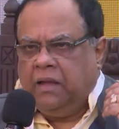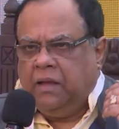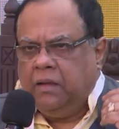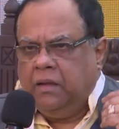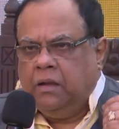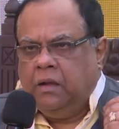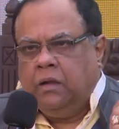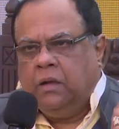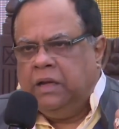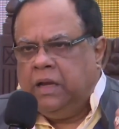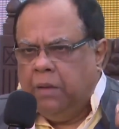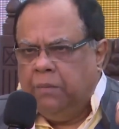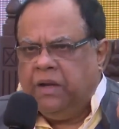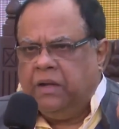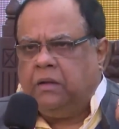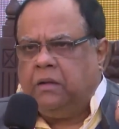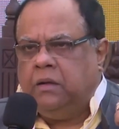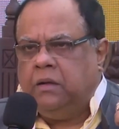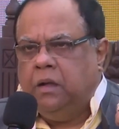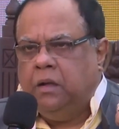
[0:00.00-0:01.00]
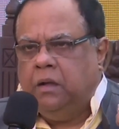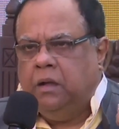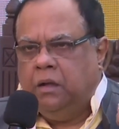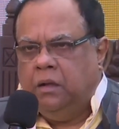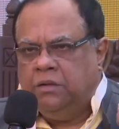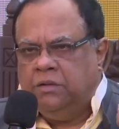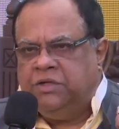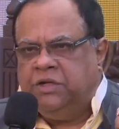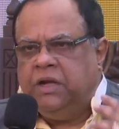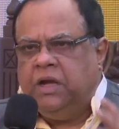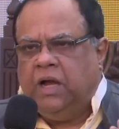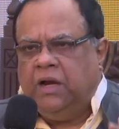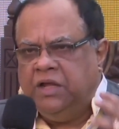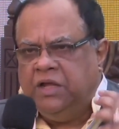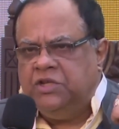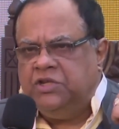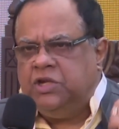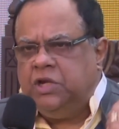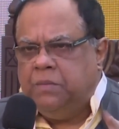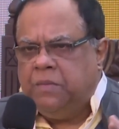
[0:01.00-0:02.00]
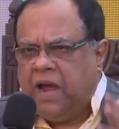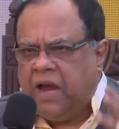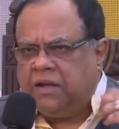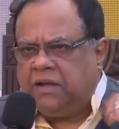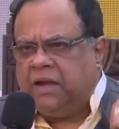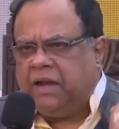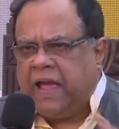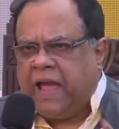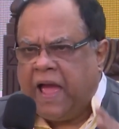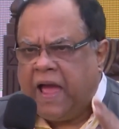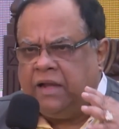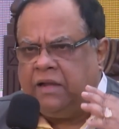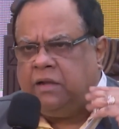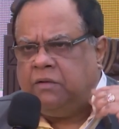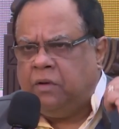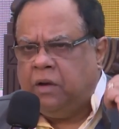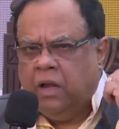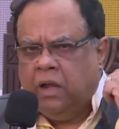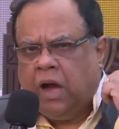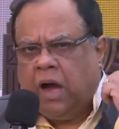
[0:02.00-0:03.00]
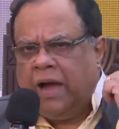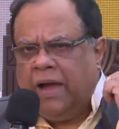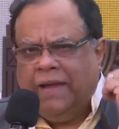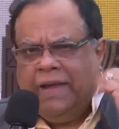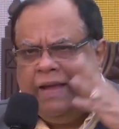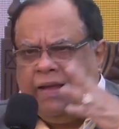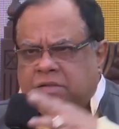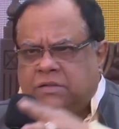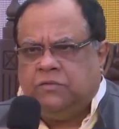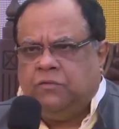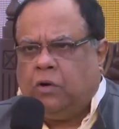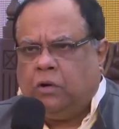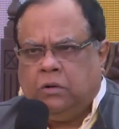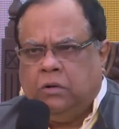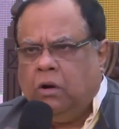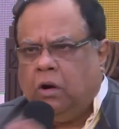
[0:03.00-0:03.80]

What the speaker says: Name it, GRE, GMAT, CAT, IAS, whatnot.